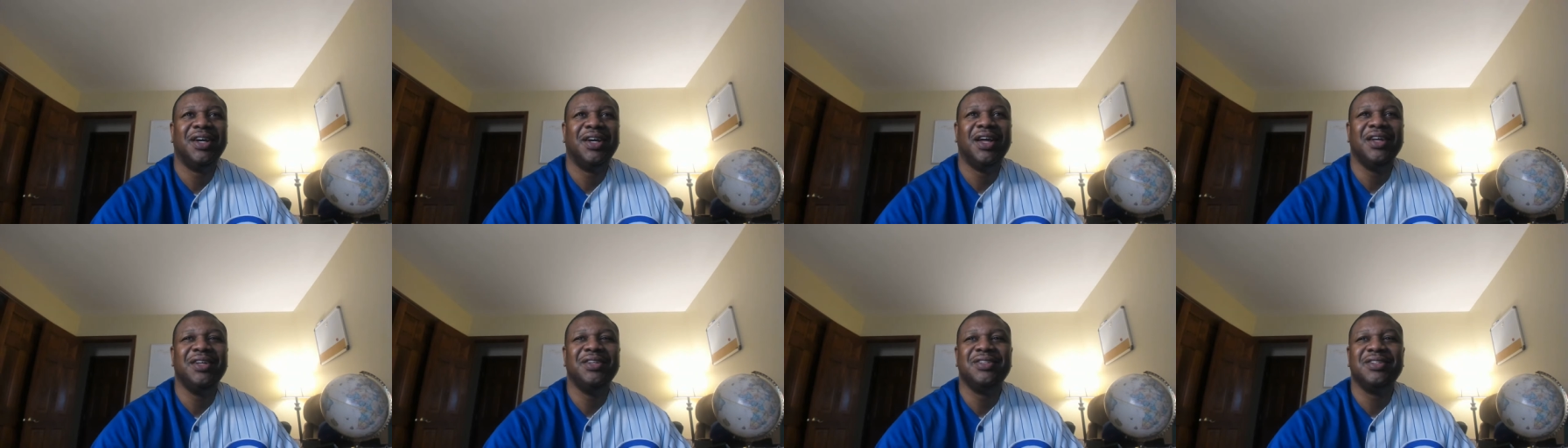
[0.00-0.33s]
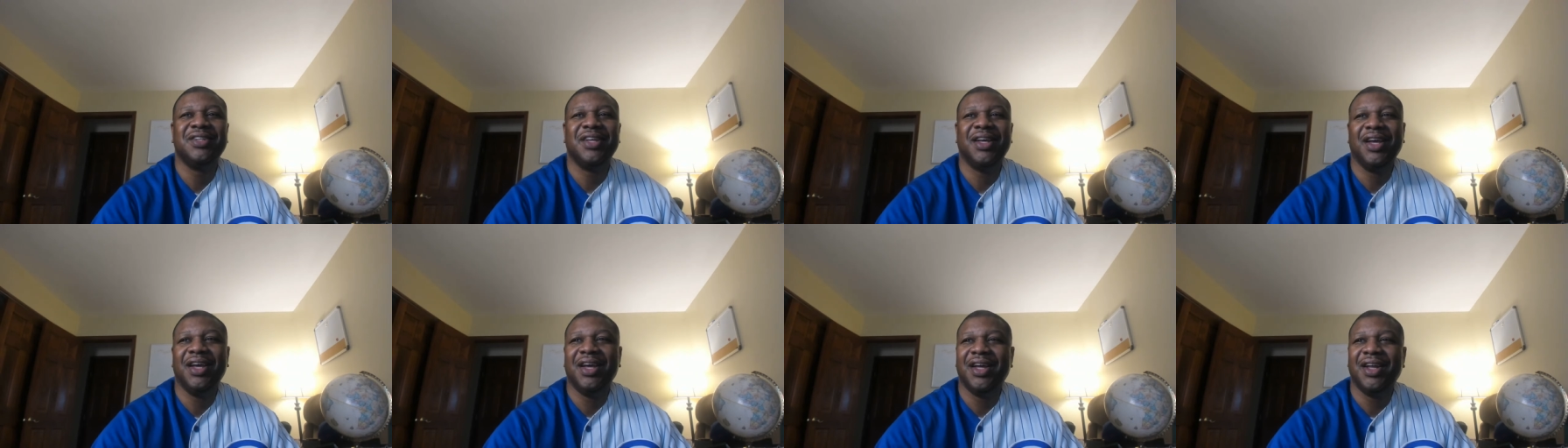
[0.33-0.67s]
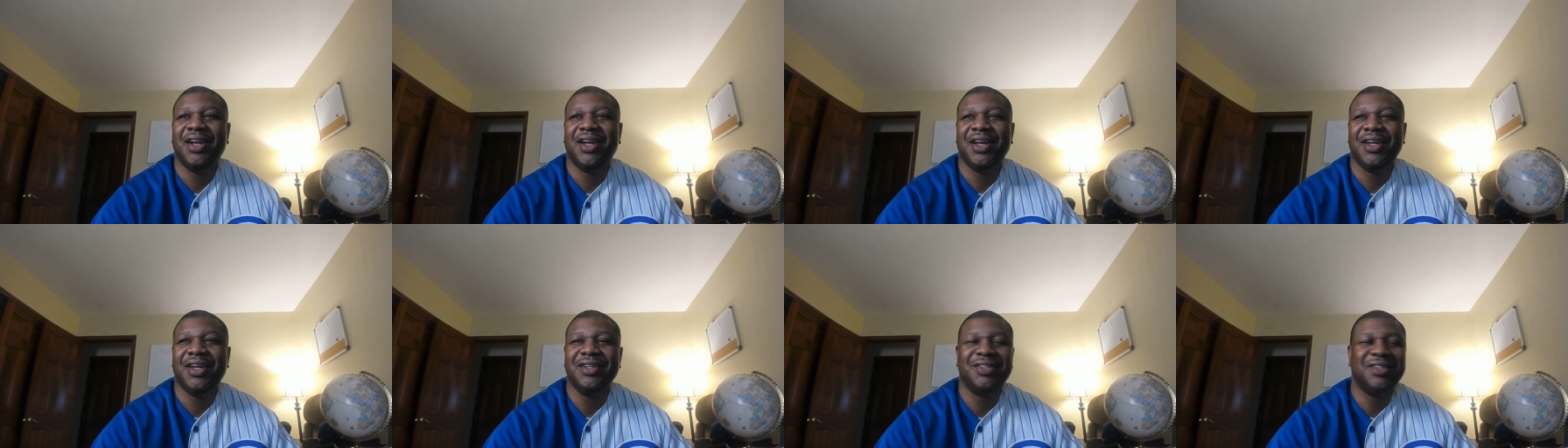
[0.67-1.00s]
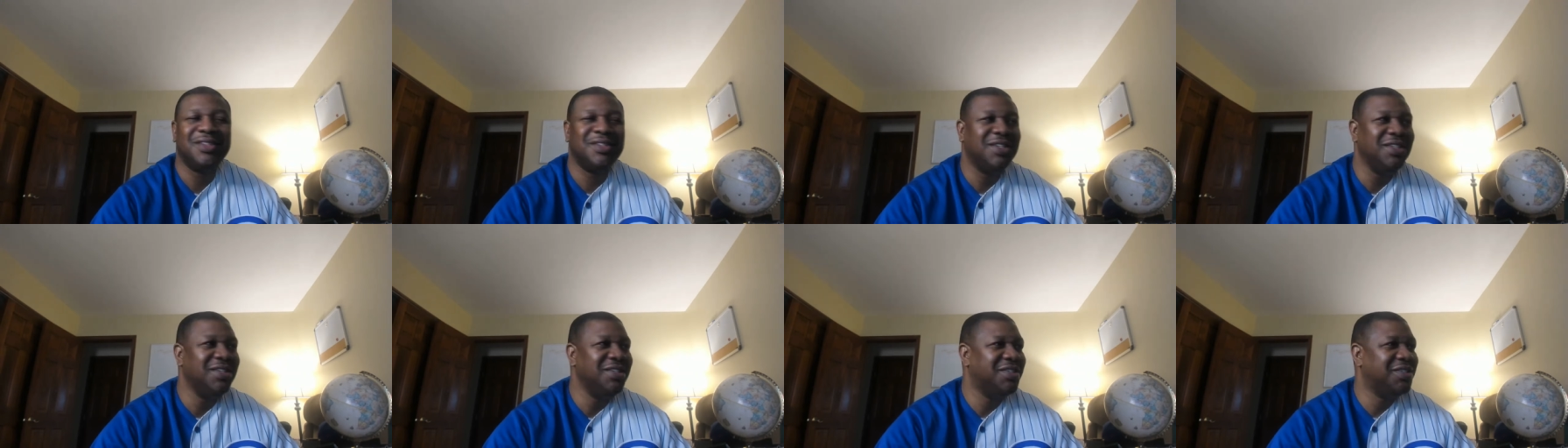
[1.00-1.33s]
I used to have
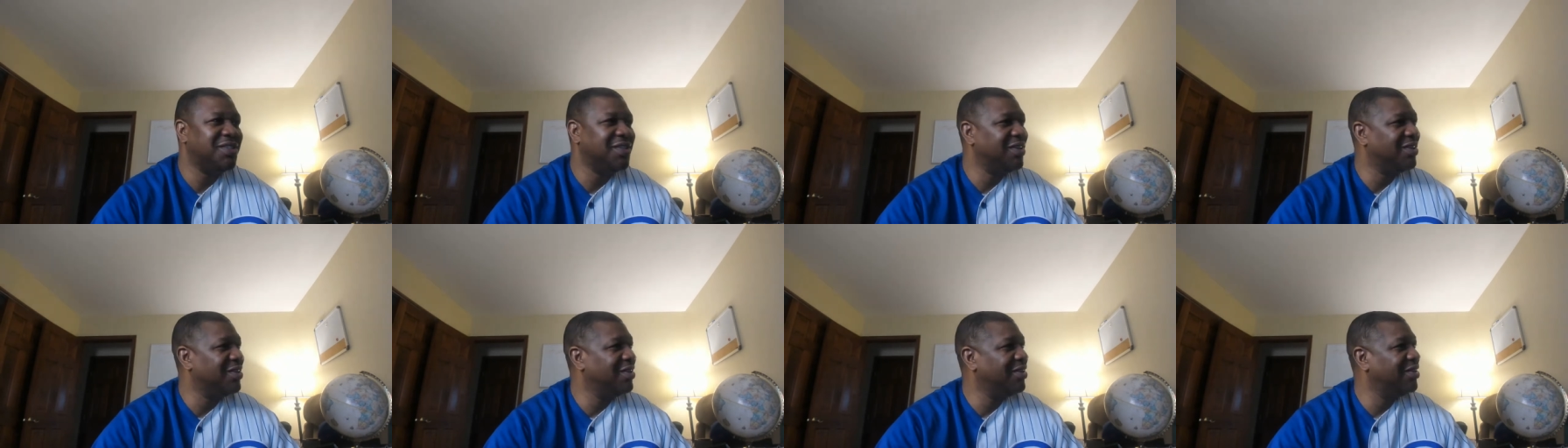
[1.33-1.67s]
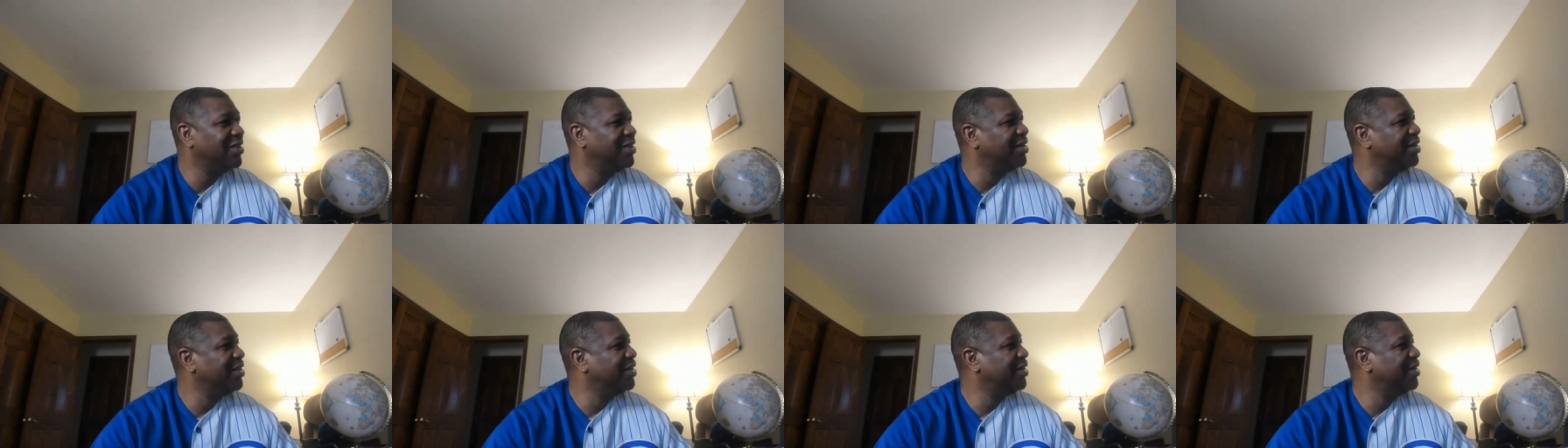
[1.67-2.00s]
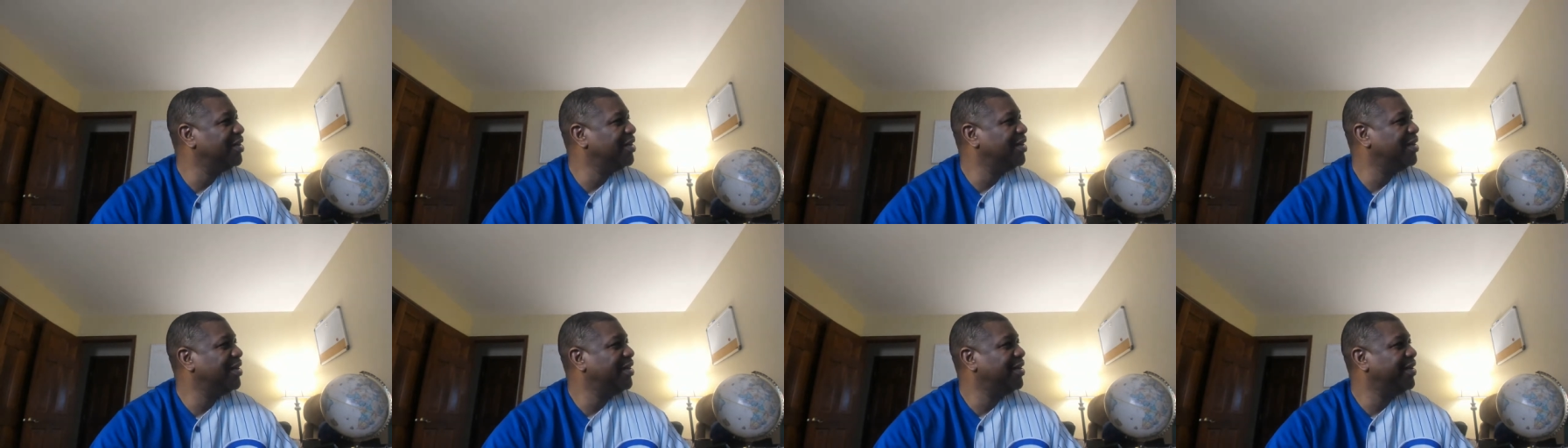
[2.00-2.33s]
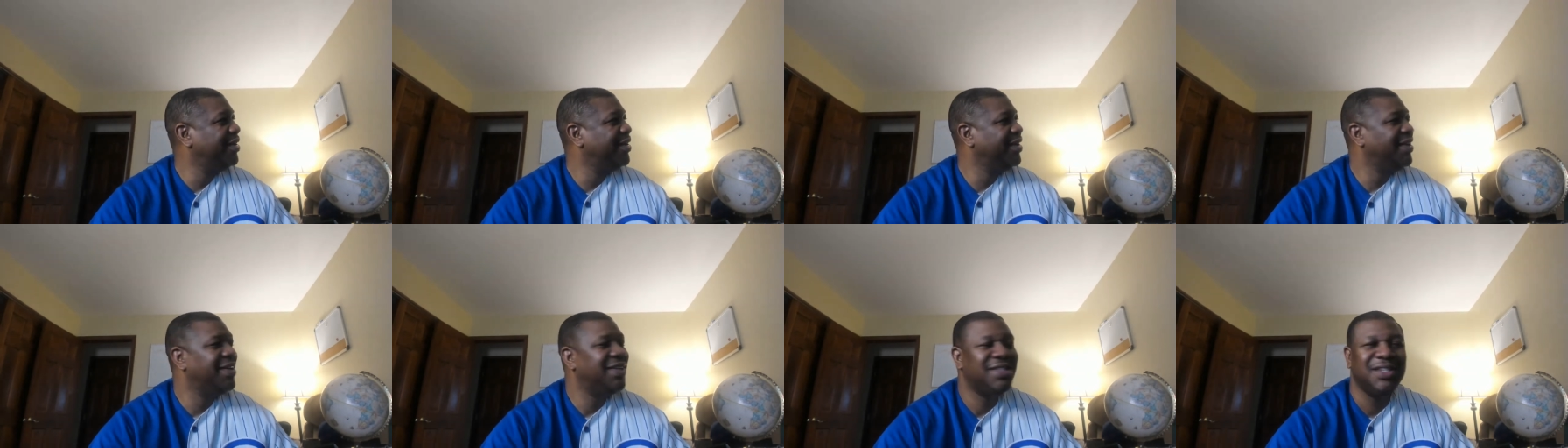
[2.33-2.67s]
that T-shirt.
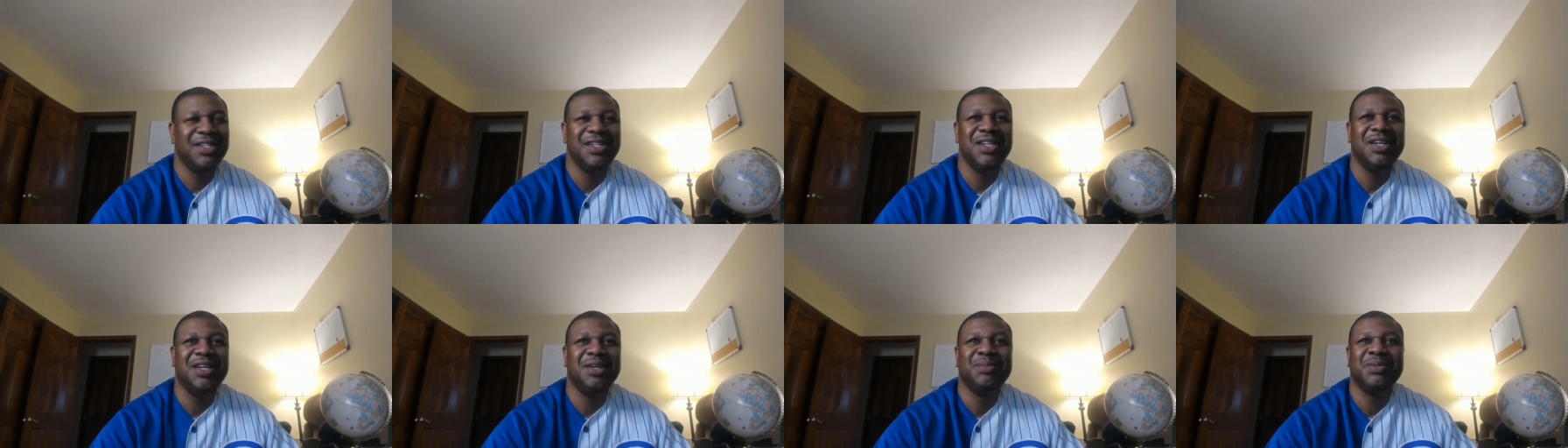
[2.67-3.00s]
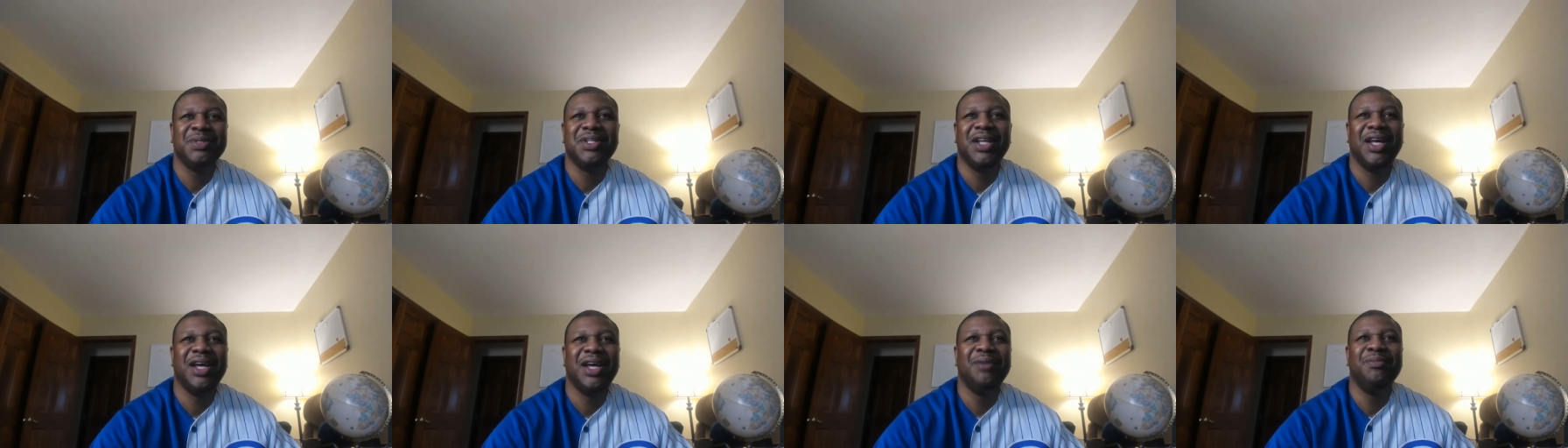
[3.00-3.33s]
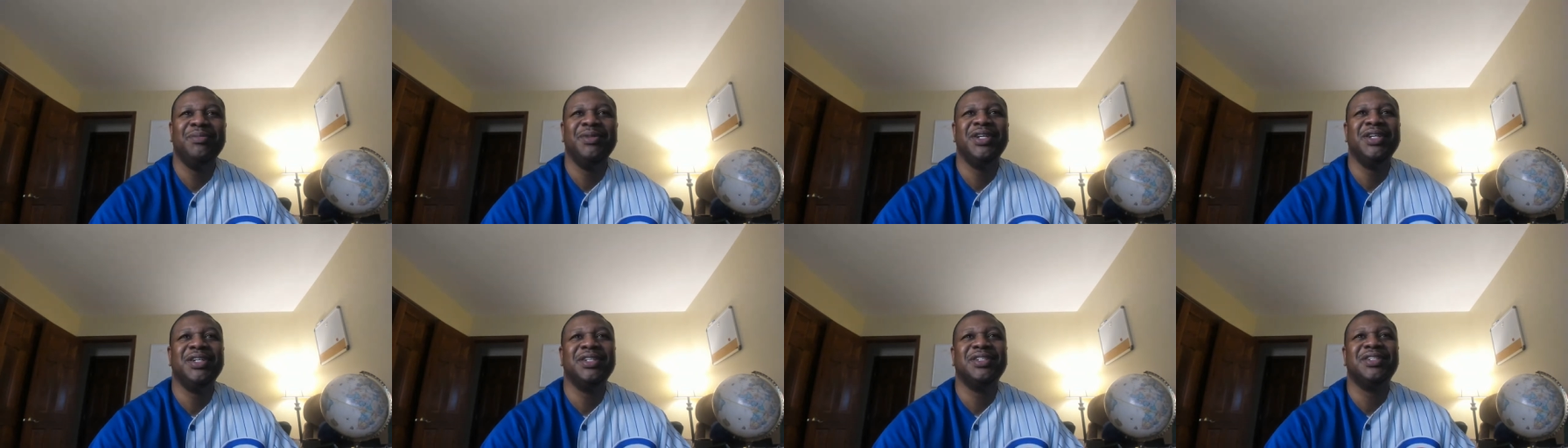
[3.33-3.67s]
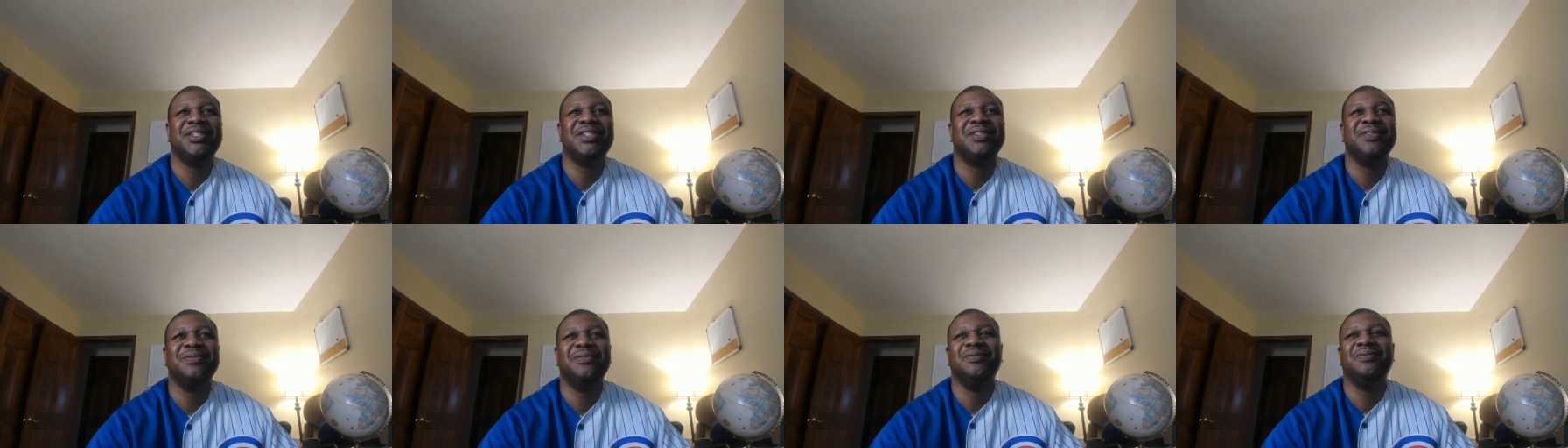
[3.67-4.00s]
Listen up, slap
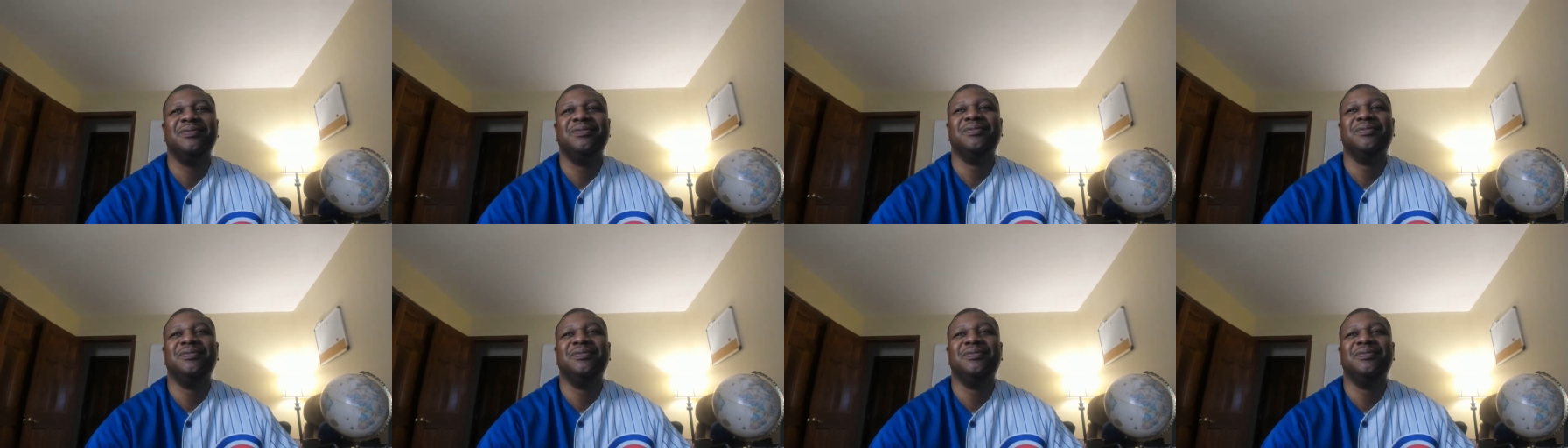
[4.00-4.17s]
nuts.